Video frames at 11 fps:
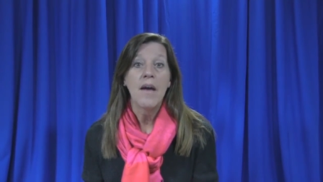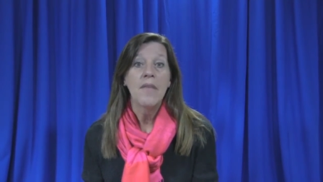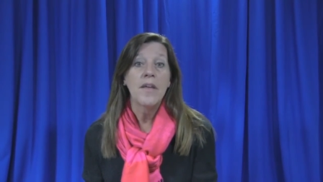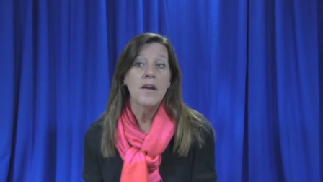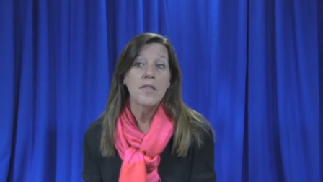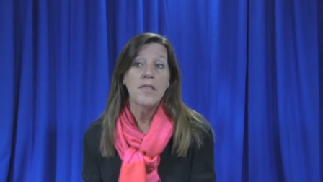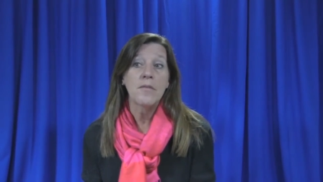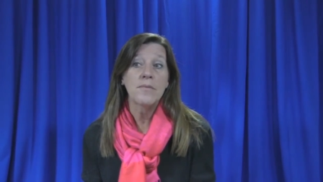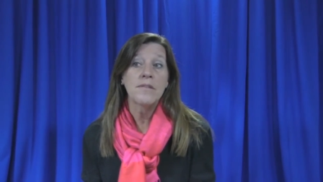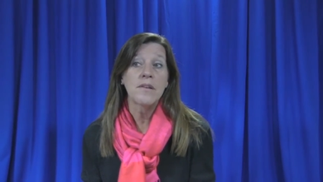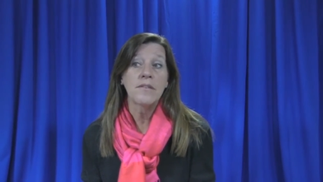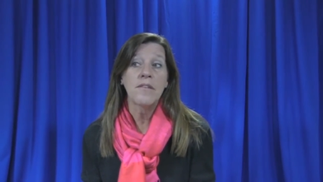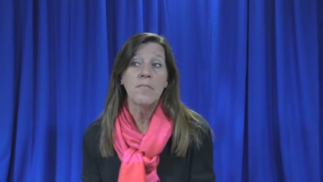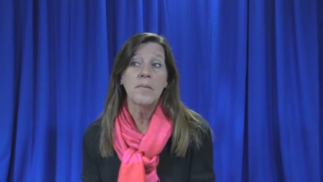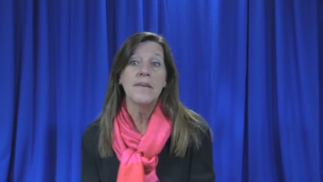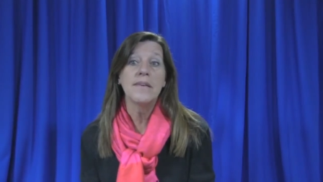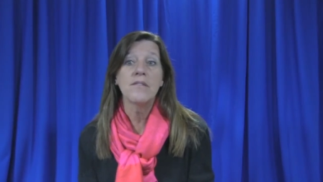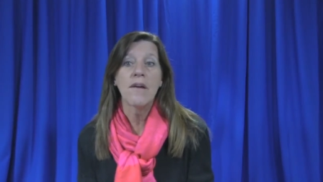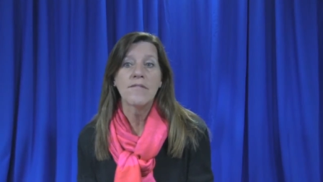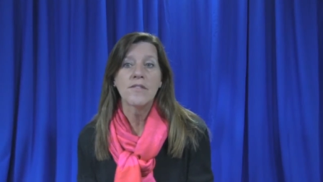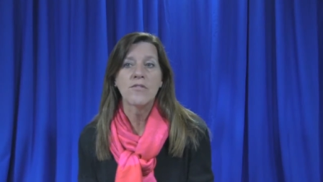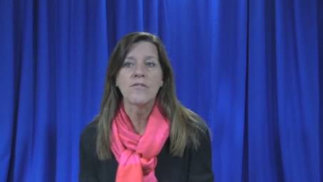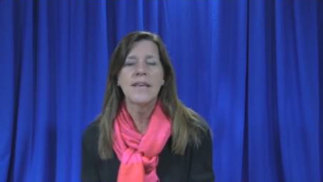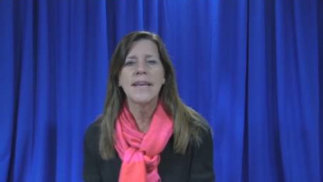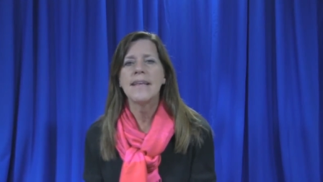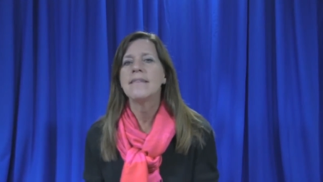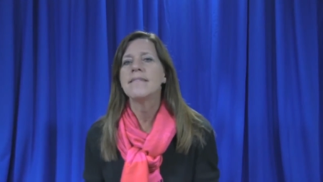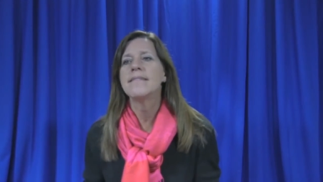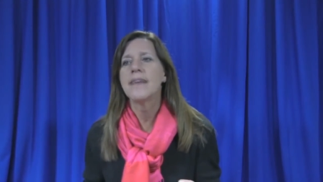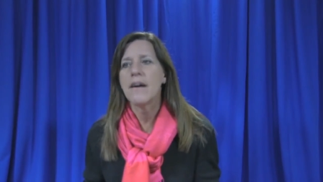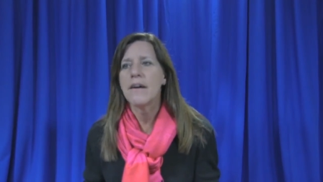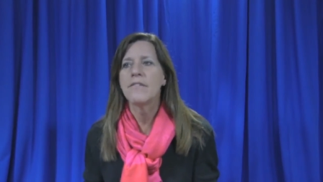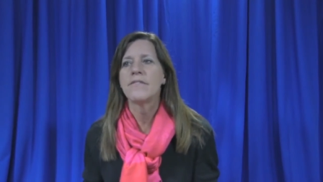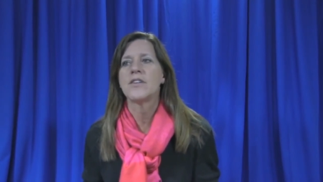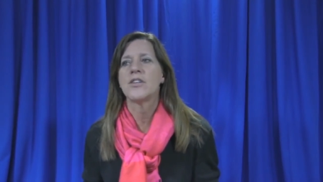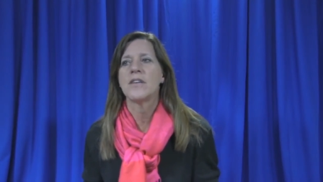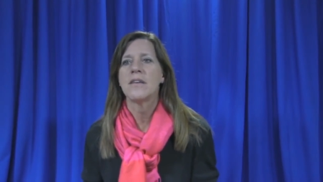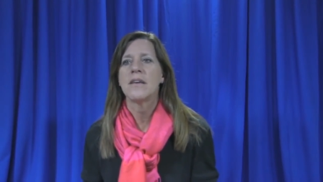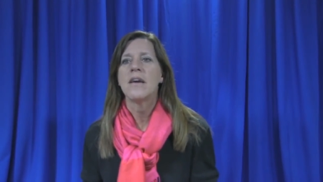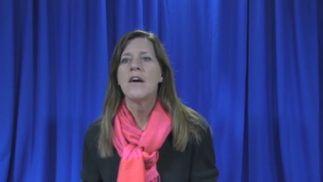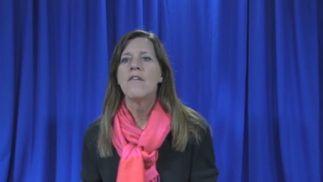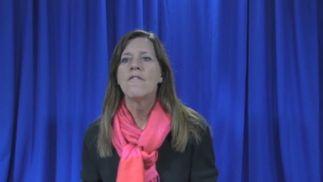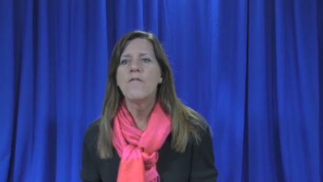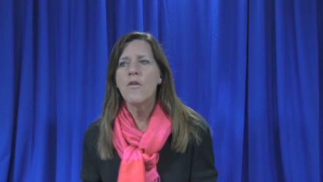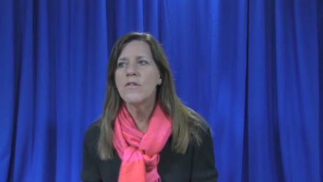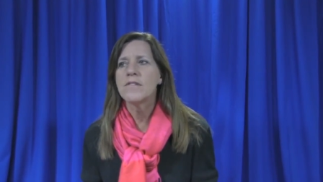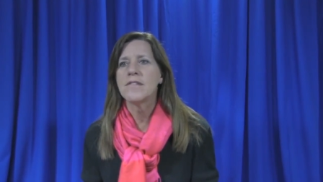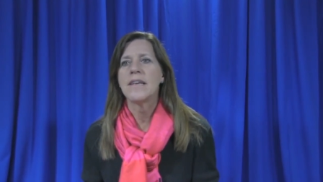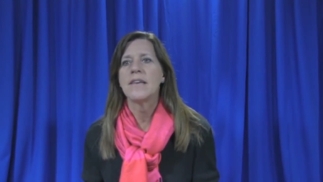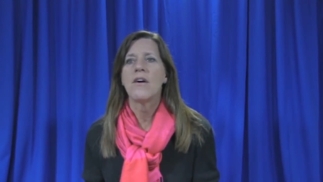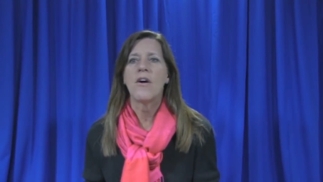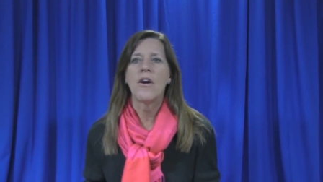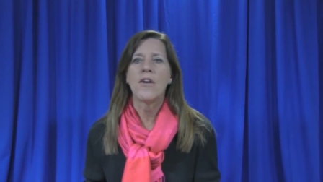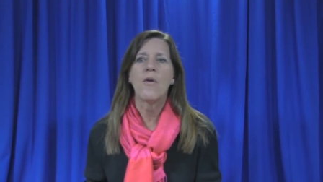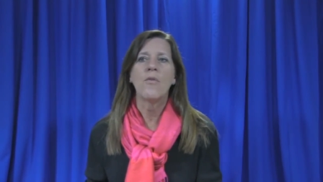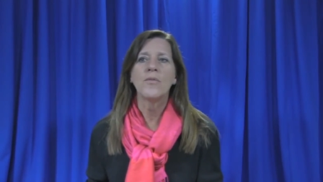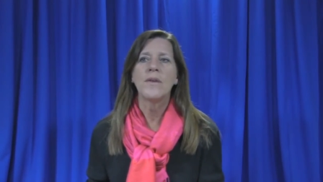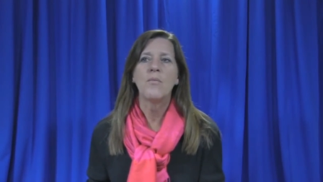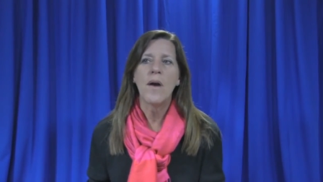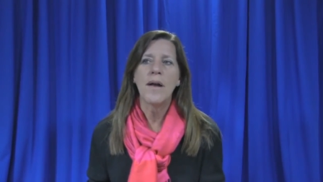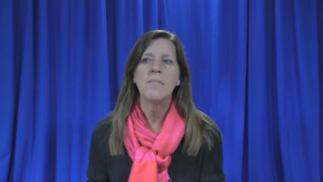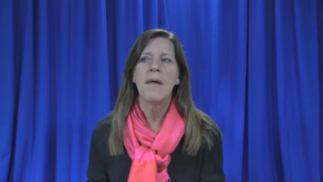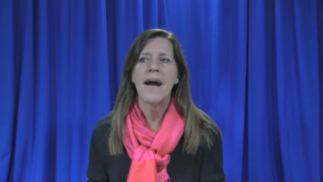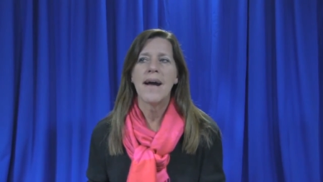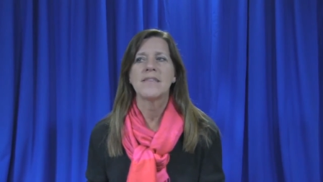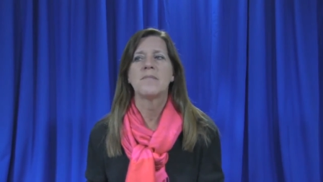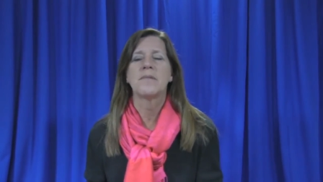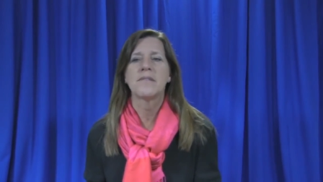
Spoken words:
They are the result of police officers getting tunnel vision, focusing on only one possible